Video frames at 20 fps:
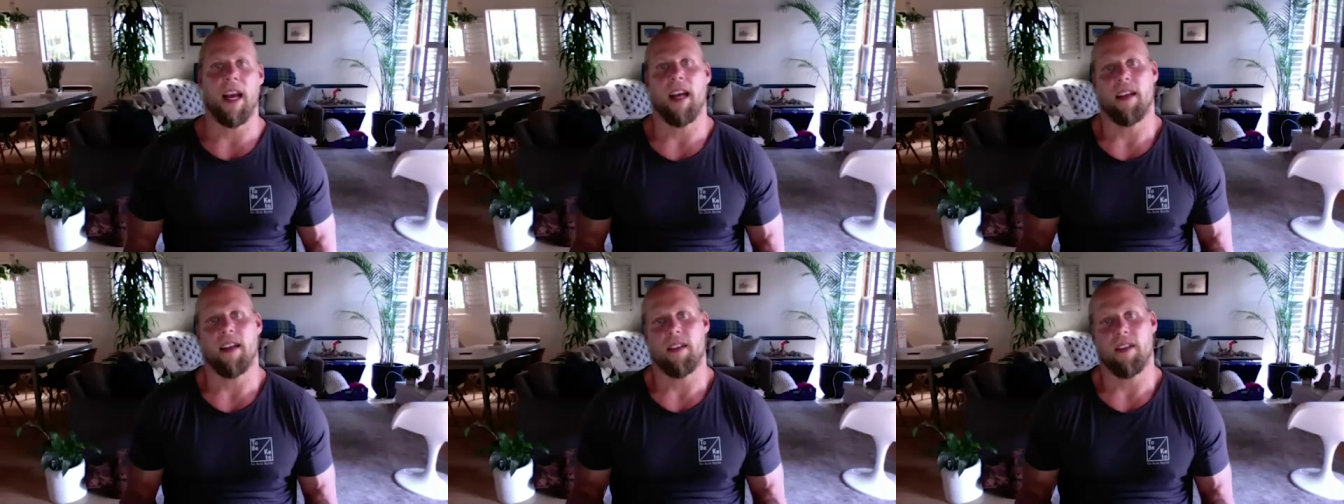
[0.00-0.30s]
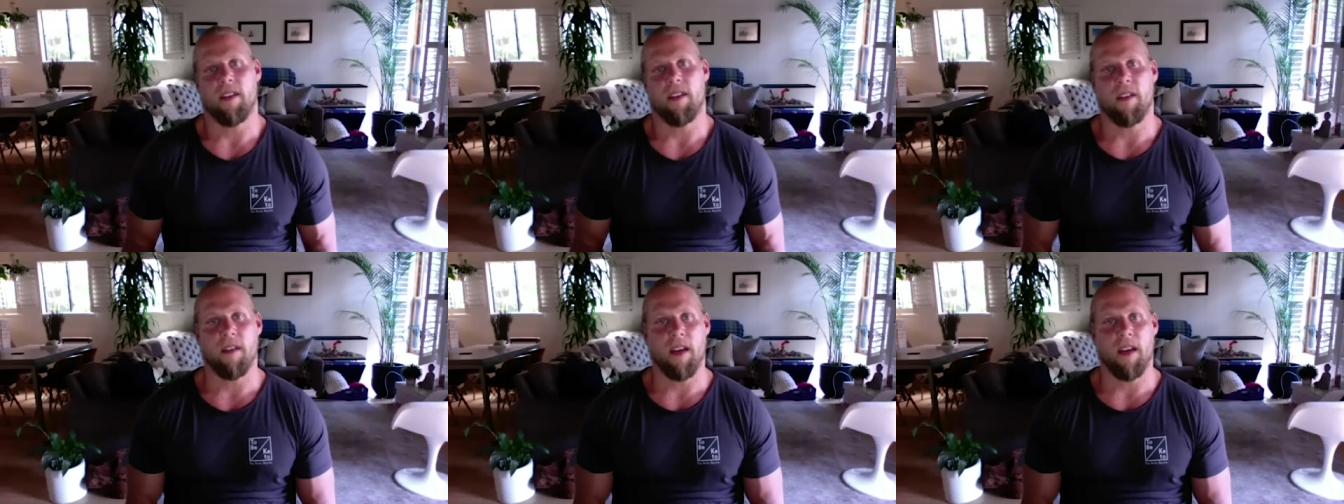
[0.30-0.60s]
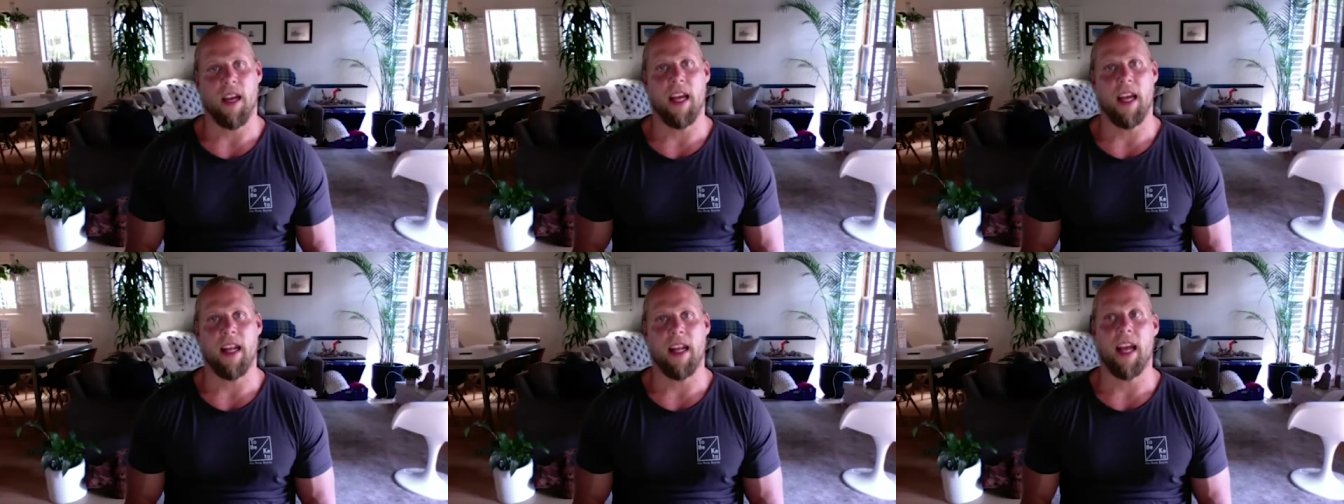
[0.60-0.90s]
so
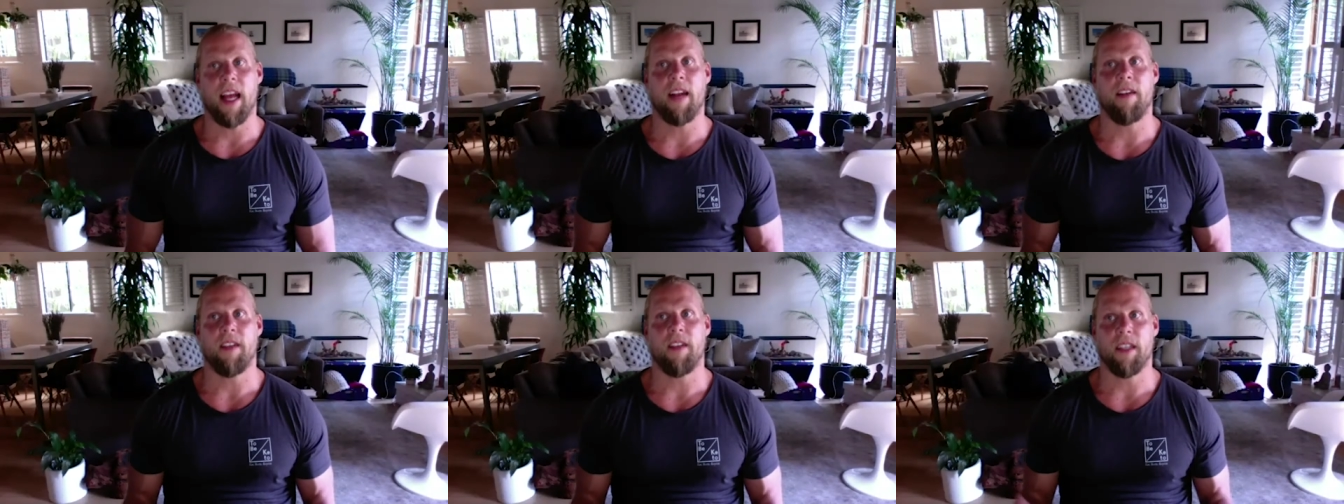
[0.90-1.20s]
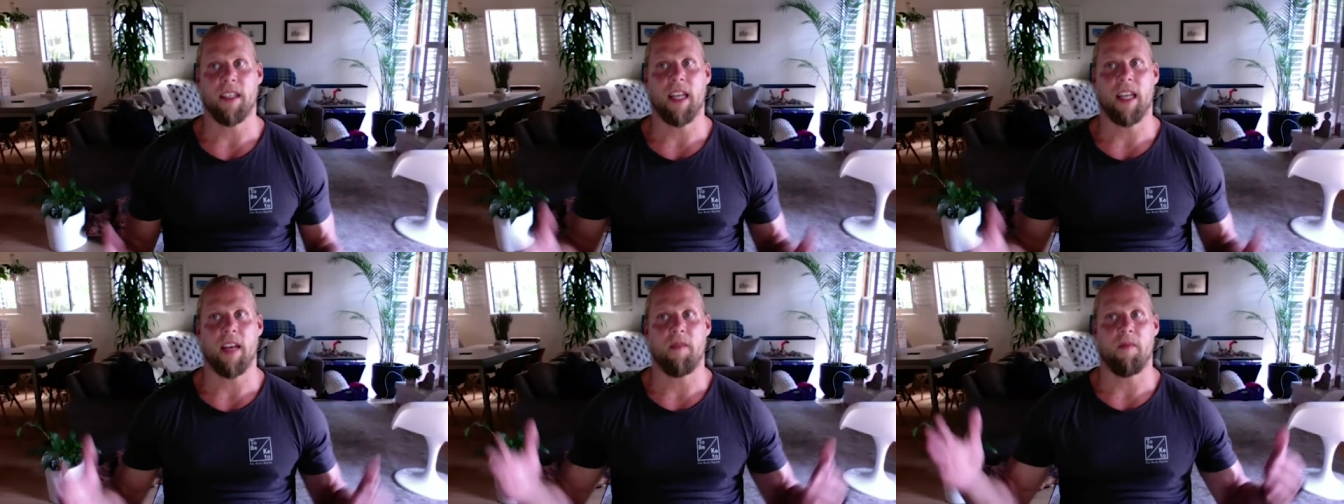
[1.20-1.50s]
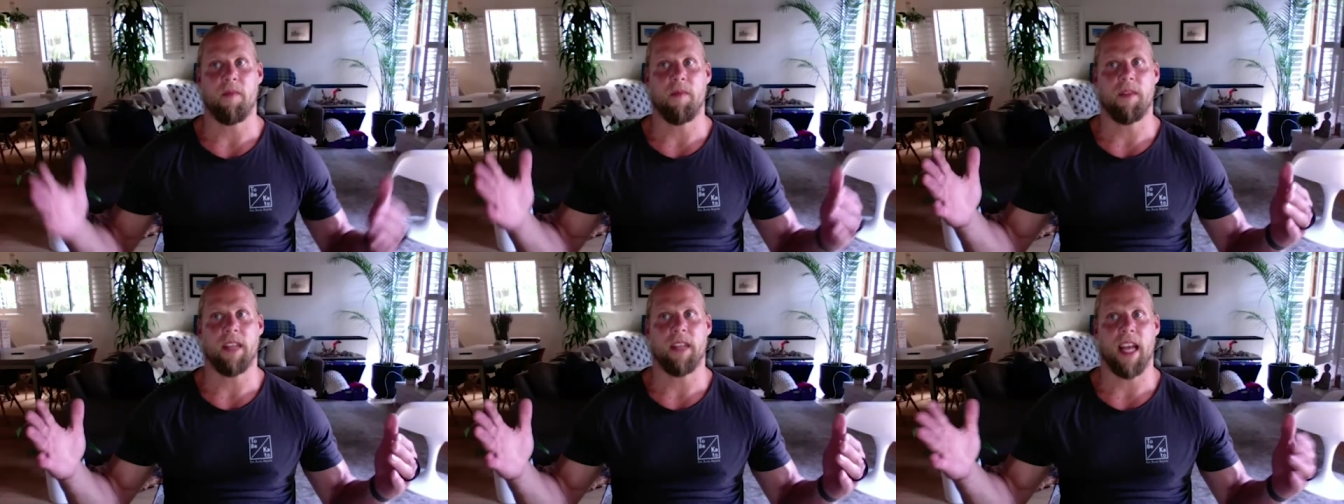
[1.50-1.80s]
and then just like
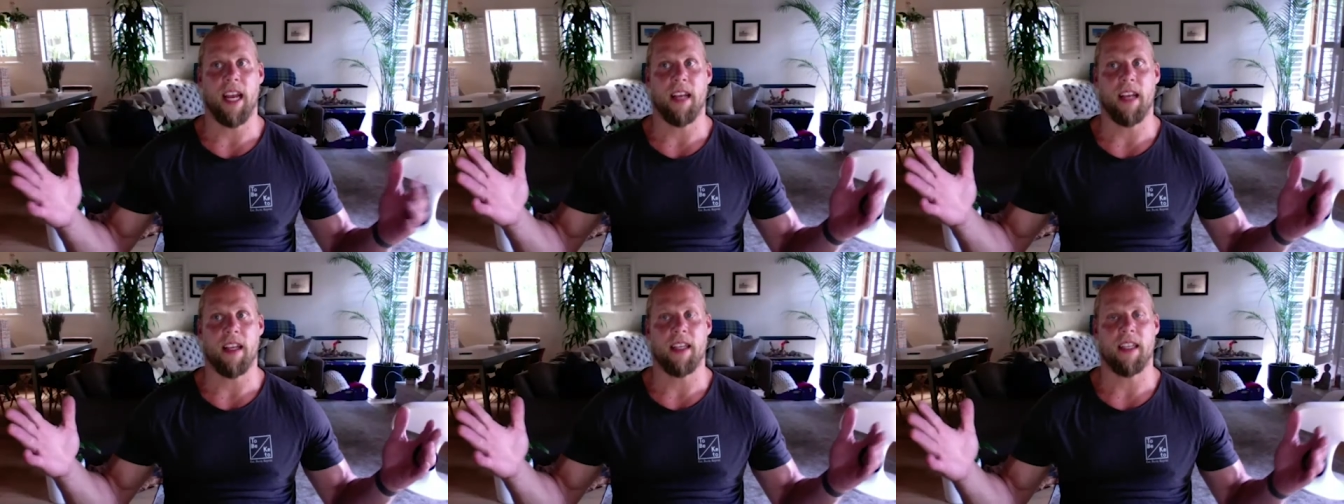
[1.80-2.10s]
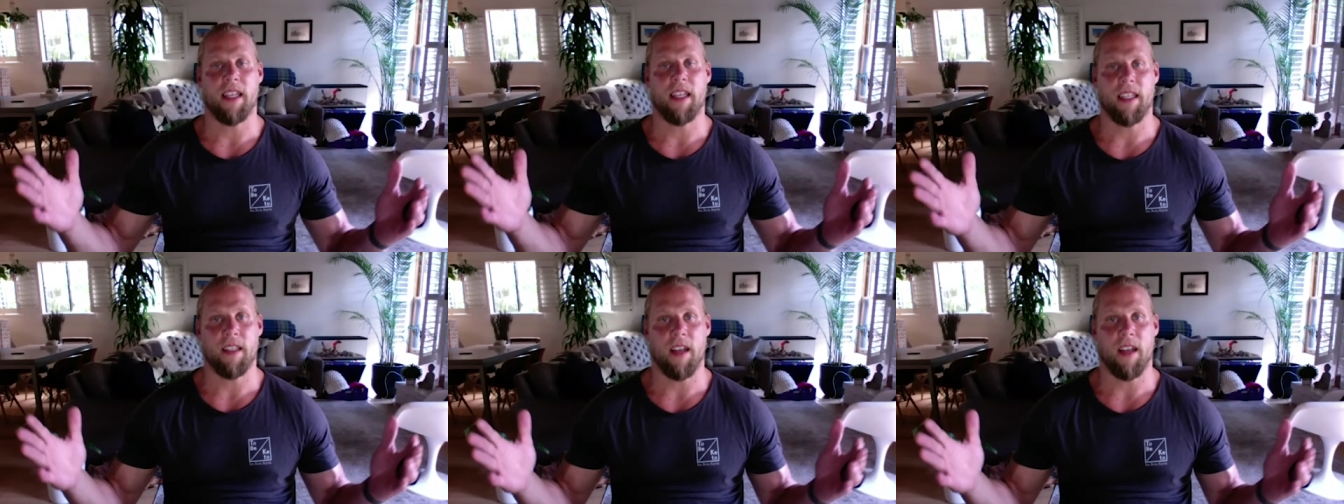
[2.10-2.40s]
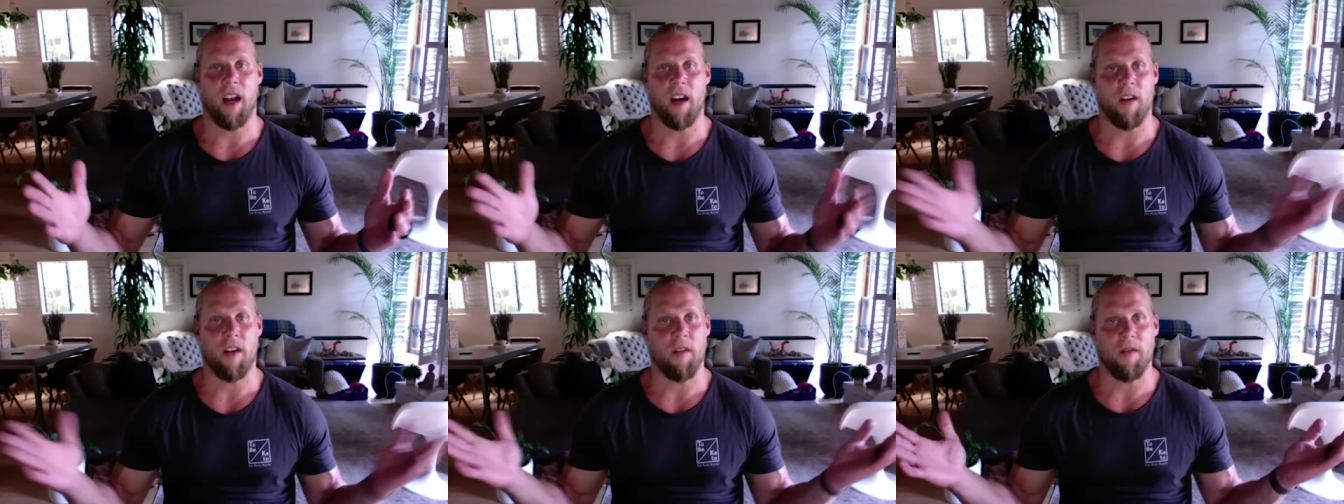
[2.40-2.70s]
saying like this
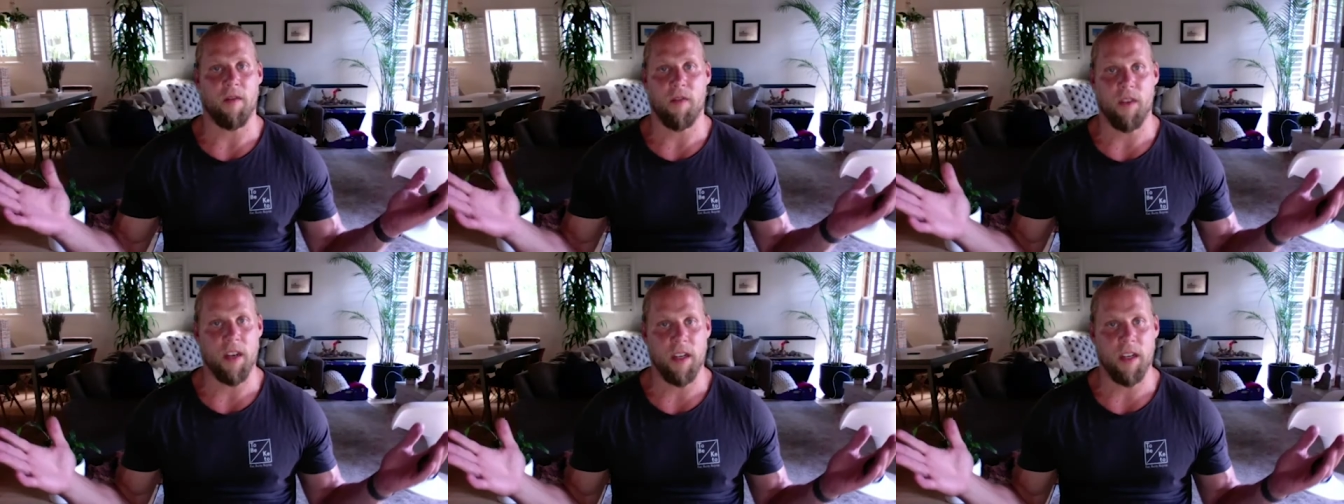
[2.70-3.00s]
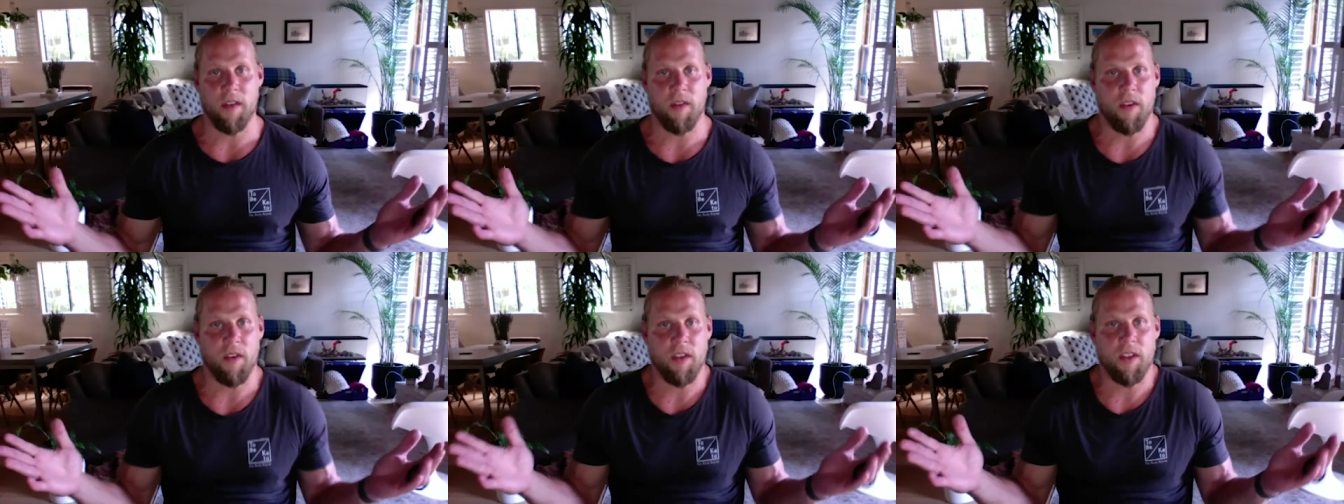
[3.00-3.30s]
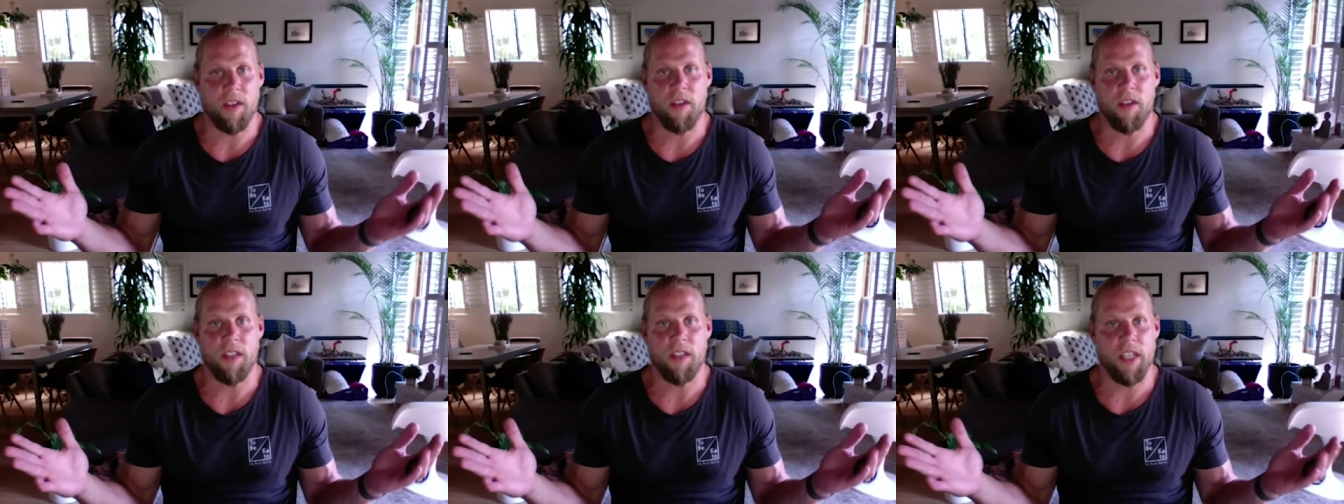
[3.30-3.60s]
our food food
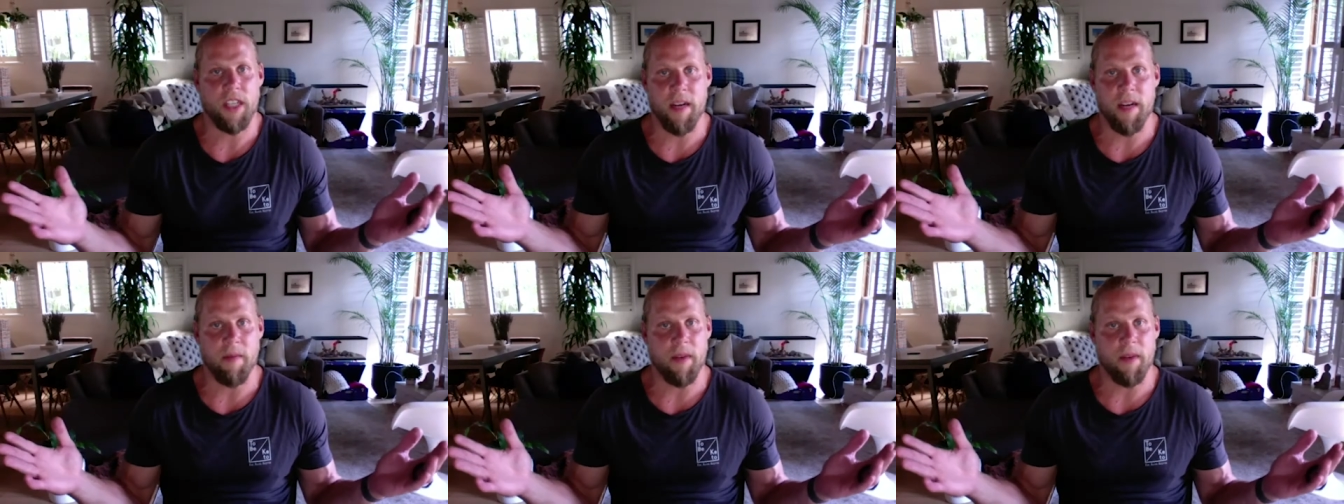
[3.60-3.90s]
is too cheap